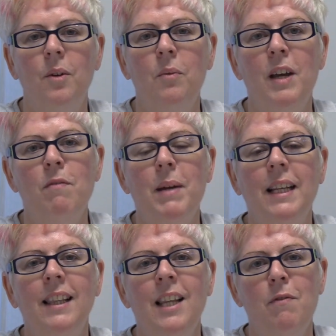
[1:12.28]
We've
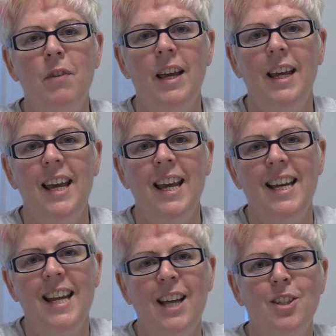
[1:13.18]
been living
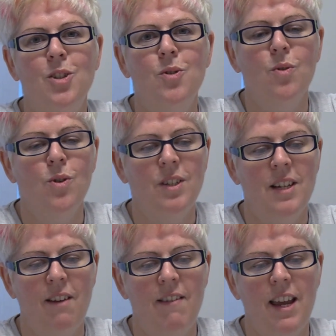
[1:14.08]
in
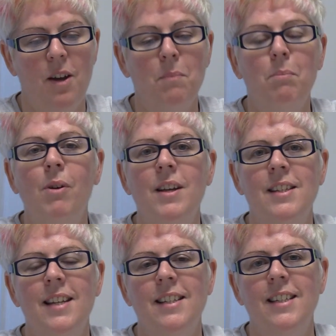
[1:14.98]
extraordinary,
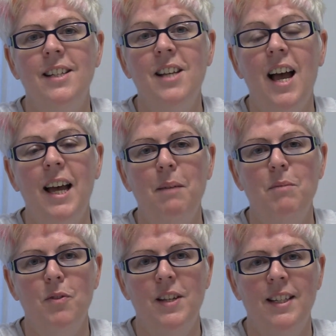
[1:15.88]
unprecedented
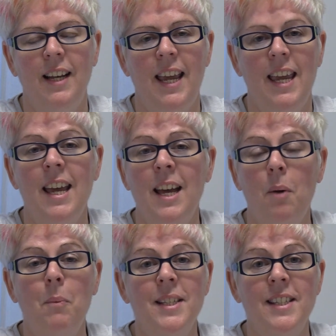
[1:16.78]
times recently,
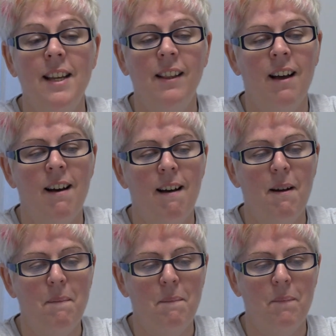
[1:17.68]
and we still
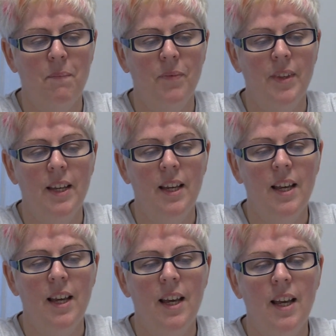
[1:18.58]
are.
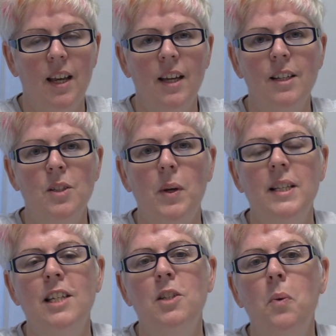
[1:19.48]

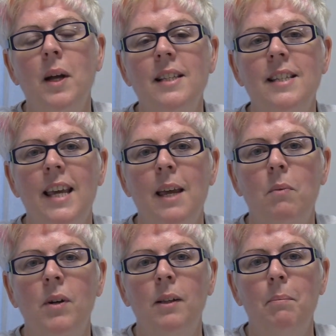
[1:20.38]
2020
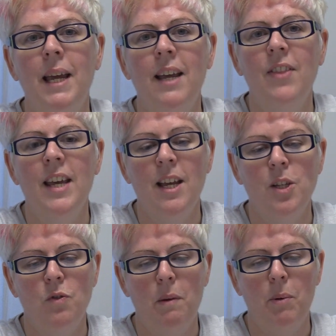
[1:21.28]
will be in the
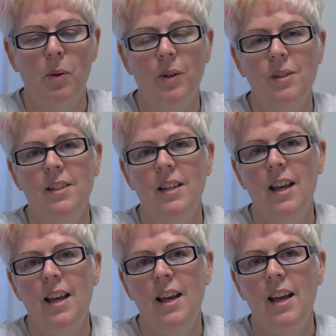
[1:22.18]
history books
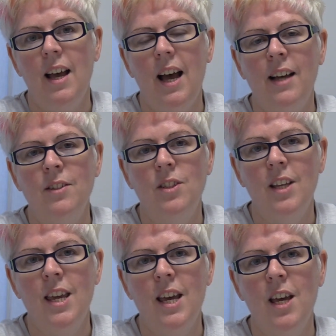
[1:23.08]
as
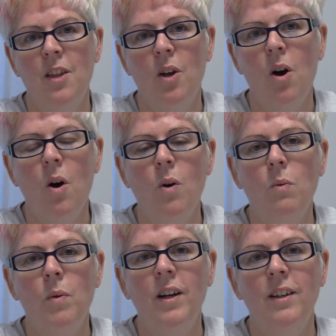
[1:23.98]
the year the
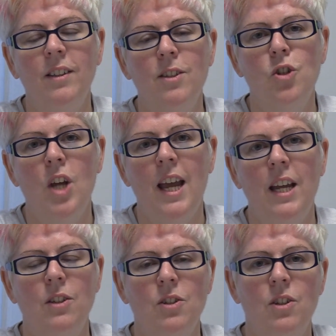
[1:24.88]
whole world
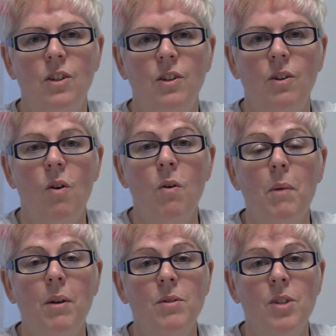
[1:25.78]
changed
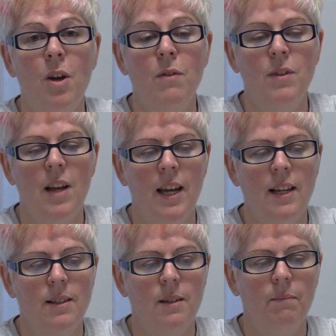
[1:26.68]
almost
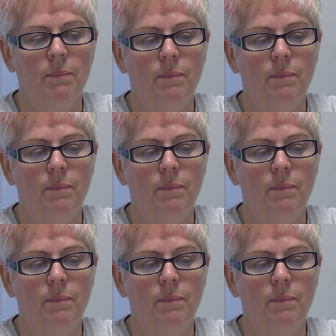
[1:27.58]
overnight.